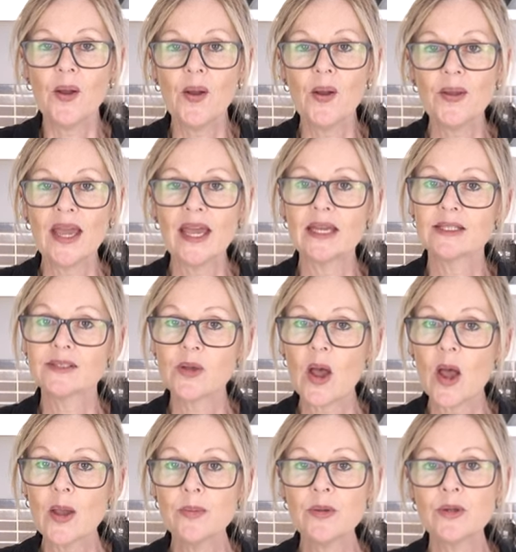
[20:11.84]
Okay, so I
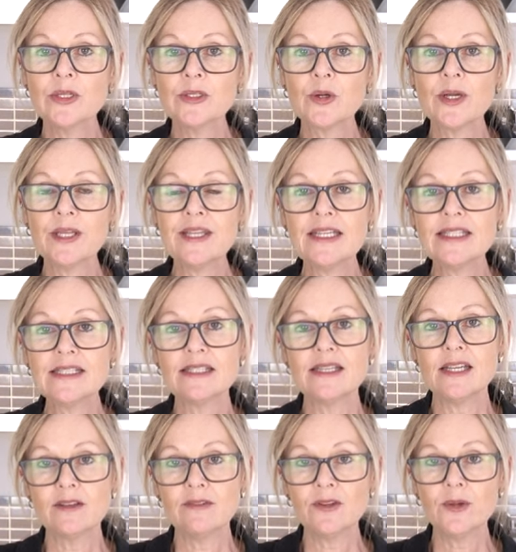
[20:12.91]
hope you enjoyed this.
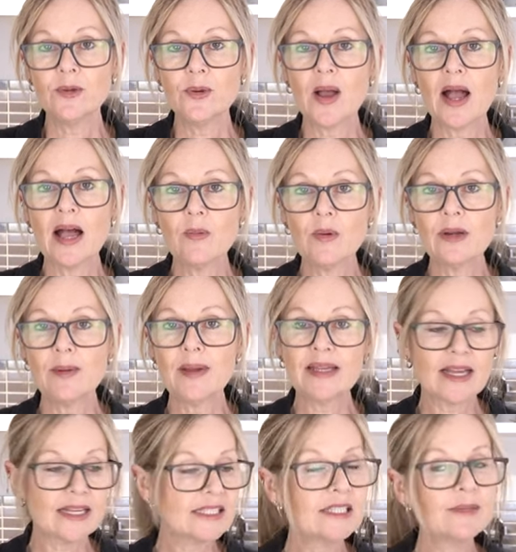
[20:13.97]
If you are one of my
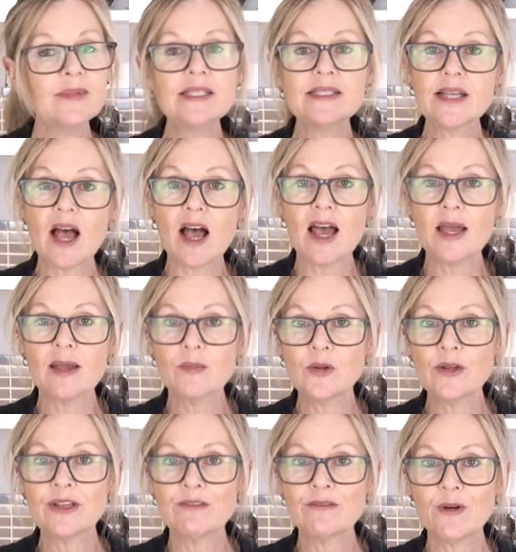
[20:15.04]
customers, I am
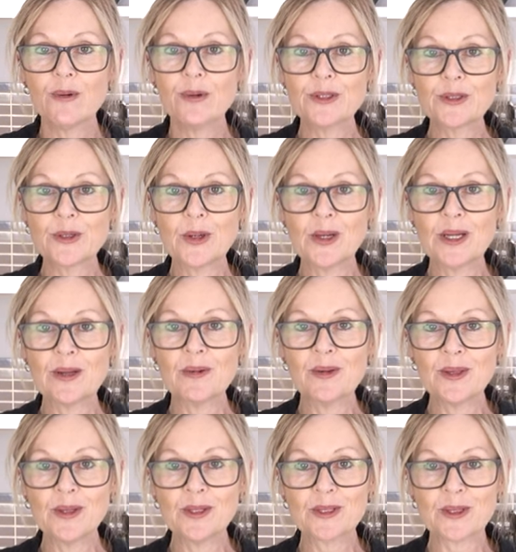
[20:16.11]
looking forward to cooking
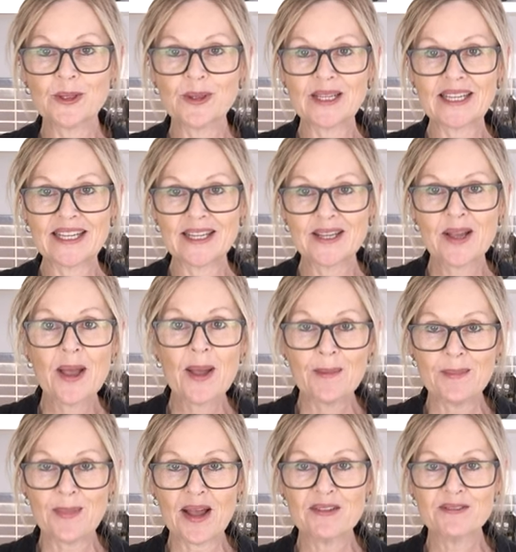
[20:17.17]
with you shortly.
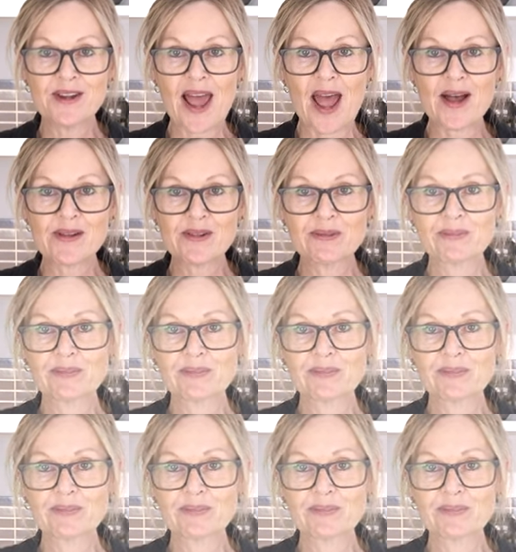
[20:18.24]
Bye for now.